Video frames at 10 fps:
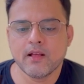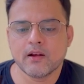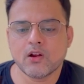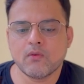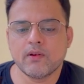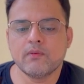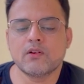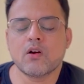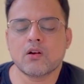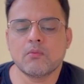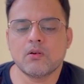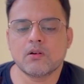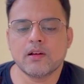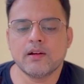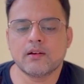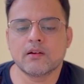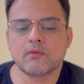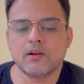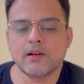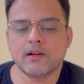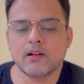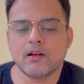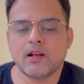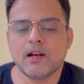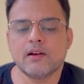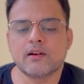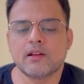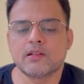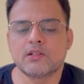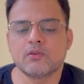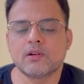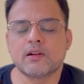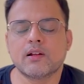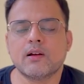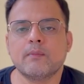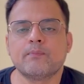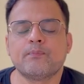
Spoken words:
Now when we talk about interval data and ratio data,